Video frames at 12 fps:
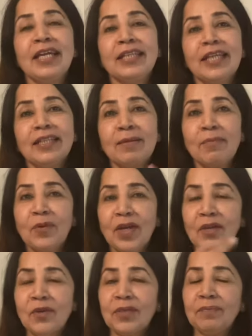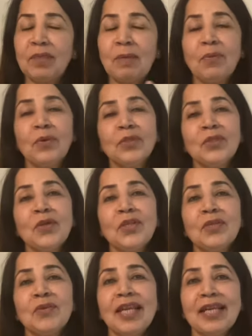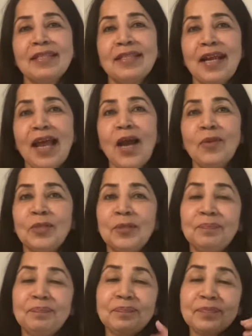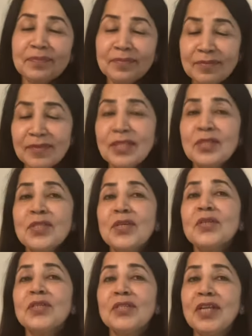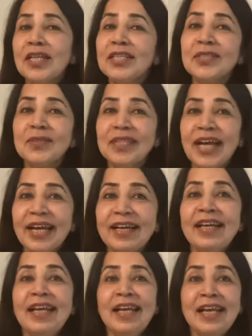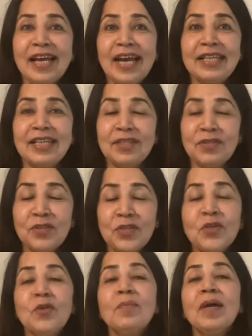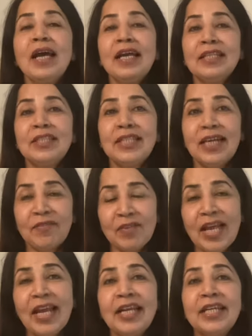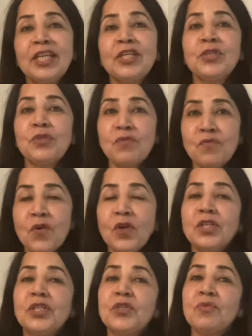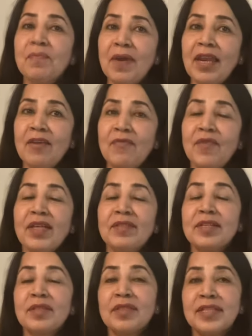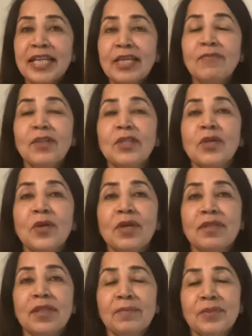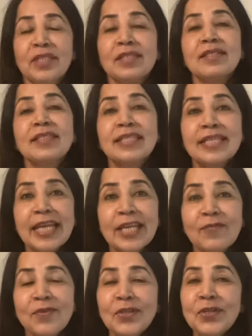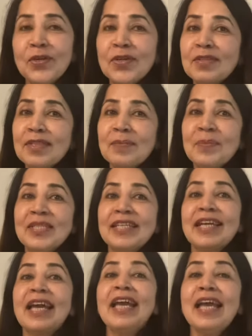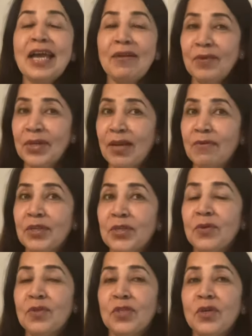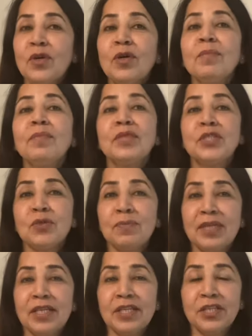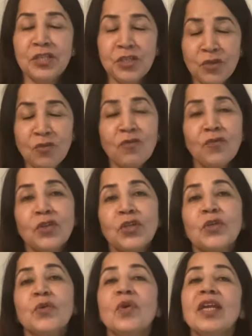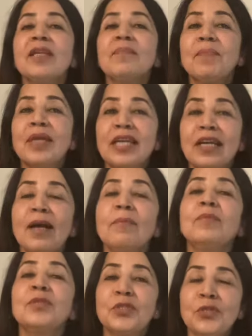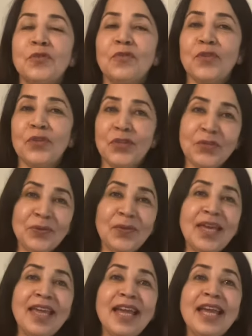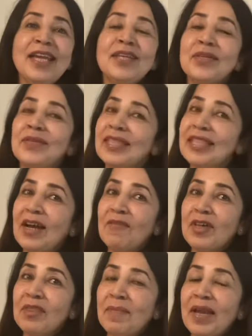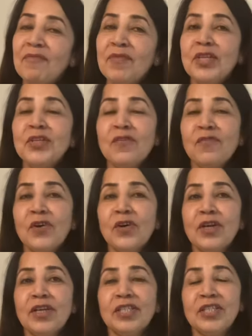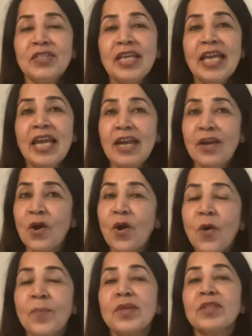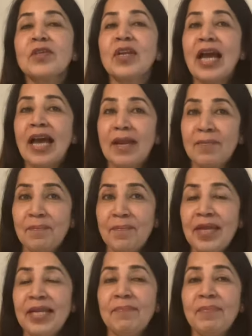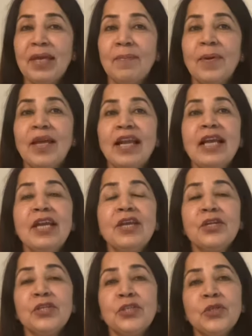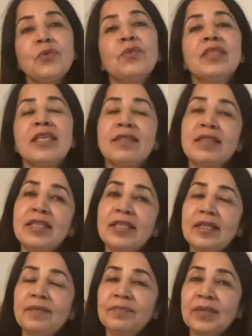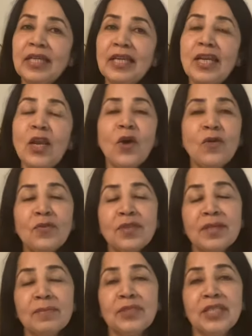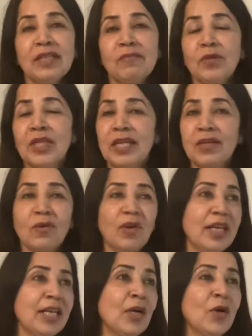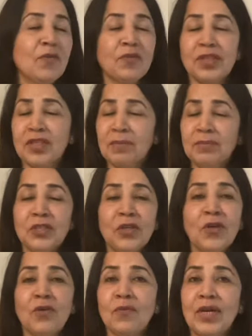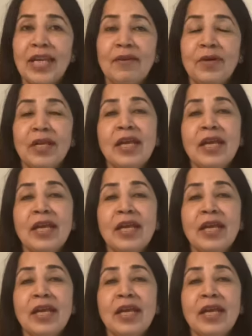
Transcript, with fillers: then they both going to cancel out so do not do that and assume the reality you want to manifest. Stick with your assumption, stick with your assumption, and whatever you assume to be true for you, it become true for you so that was my video for today and hope it's gonna help many people use this uh, um, uh, law of assumption we can call a law of assumption or whatever